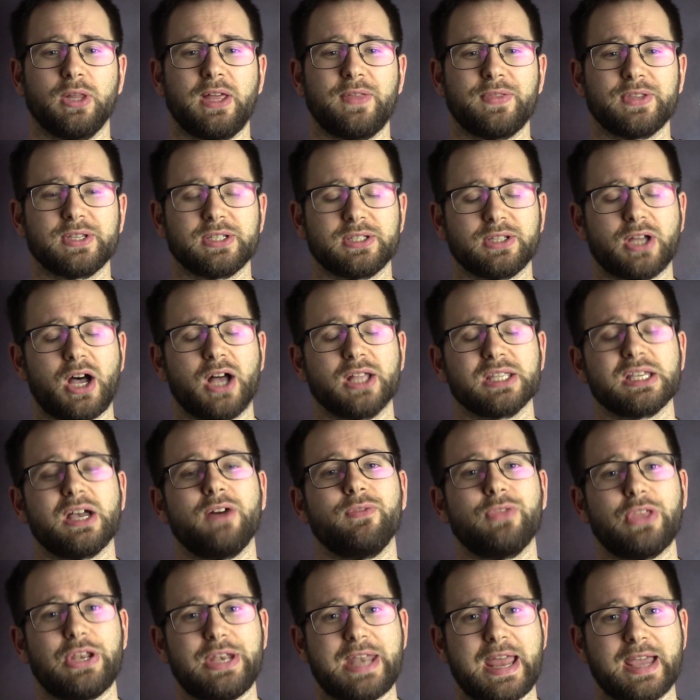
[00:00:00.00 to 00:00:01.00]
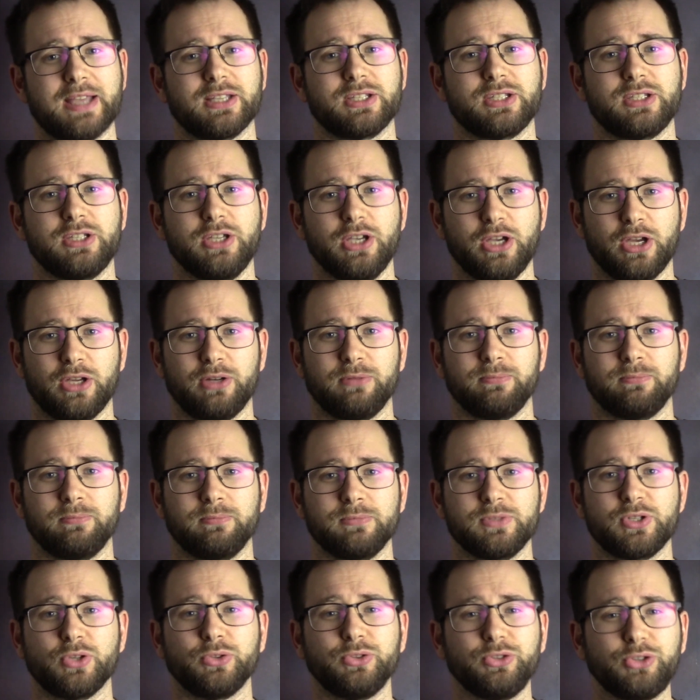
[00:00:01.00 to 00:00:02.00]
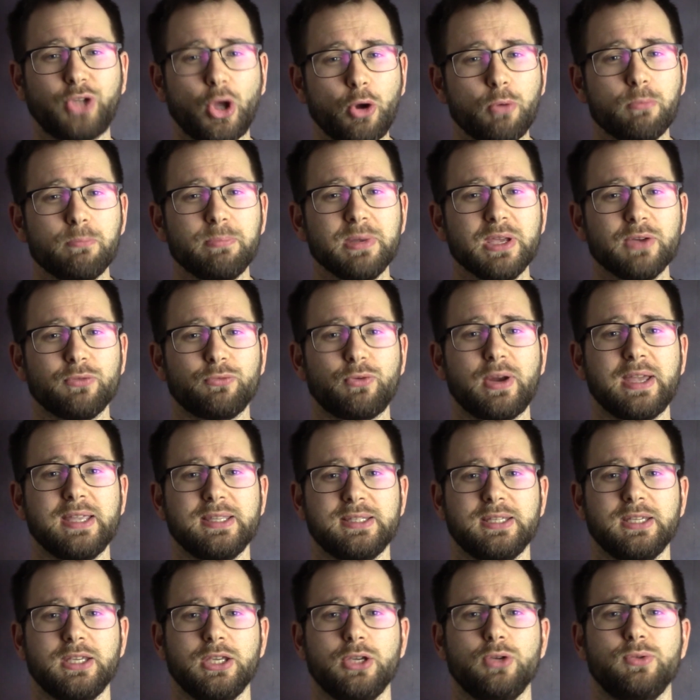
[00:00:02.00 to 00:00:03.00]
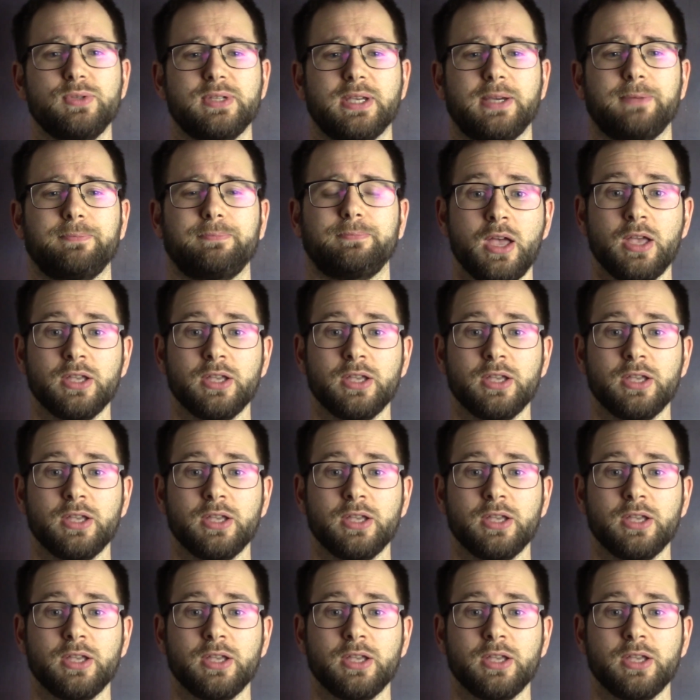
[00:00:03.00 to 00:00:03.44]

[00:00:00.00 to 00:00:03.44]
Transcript: at the start of the next turn, so don't be afraid to use it.